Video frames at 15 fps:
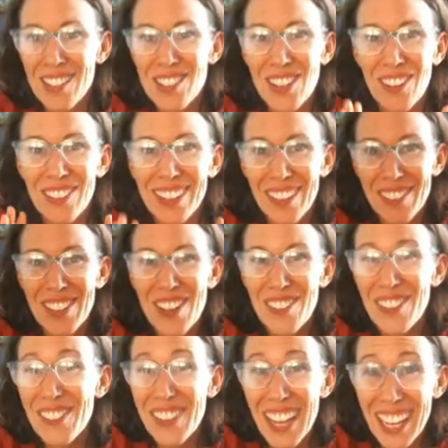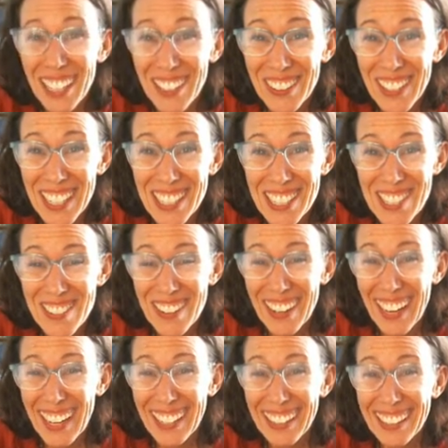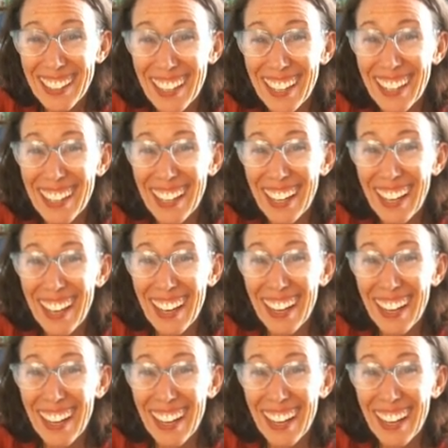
so let me know if you have any questions about anything.